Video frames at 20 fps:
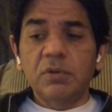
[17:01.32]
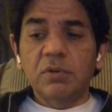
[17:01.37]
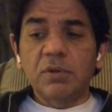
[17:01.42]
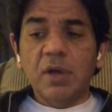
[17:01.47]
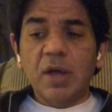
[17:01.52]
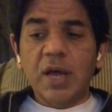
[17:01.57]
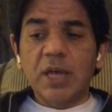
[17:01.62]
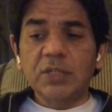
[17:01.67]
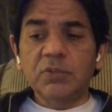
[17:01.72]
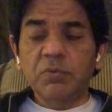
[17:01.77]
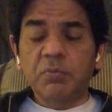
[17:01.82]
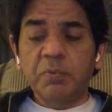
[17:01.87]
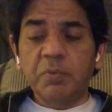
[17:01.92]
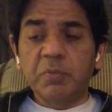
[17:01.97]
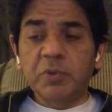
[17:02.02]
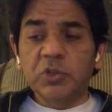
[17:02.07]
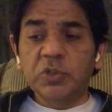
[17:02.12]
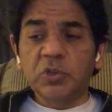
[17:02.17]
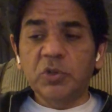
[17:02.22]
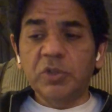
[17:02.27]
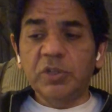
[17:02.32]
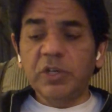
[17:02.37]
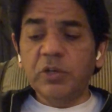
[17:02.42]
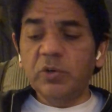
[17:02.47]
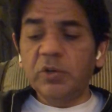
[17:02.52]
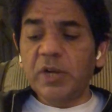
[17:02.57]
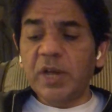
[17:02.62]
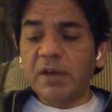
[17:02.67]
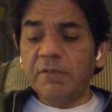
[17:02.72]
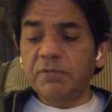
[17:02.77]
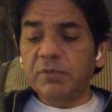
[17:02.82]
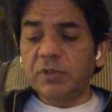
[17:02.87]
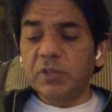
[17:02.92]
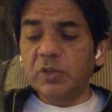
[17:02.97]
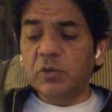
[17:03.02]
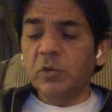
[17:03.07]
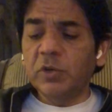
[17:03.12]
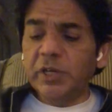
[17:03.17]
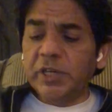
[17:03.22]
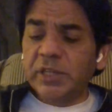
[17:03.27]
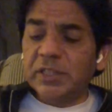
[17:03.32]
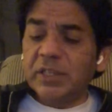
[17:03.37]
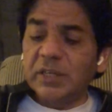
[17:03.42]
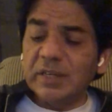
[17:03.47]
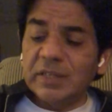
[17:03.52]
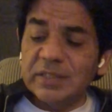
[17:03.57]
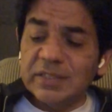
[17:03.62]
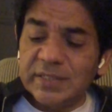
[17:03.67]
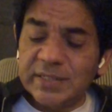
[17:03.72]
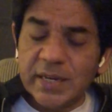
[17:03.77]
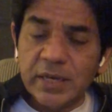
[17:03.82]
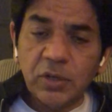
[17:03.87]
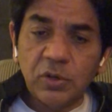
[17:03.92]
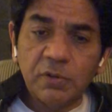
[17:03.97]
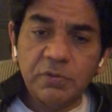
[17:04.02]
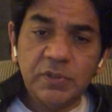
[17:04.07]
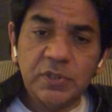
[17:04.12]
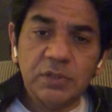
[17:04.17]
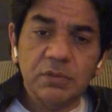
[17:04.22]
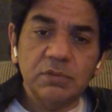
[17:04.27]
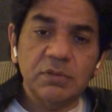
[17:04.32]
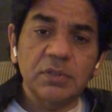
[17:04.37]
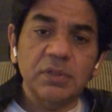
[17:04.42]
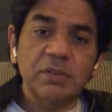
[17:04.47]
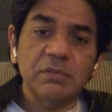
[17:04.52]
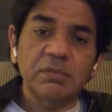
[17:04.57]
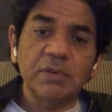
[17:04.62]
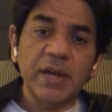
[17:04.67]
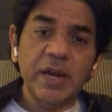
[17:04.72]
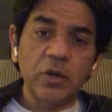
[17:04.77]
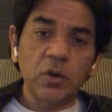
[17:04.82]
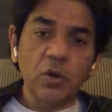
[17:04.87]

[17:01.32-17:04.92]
ask for permission, or they don't need the consent of the head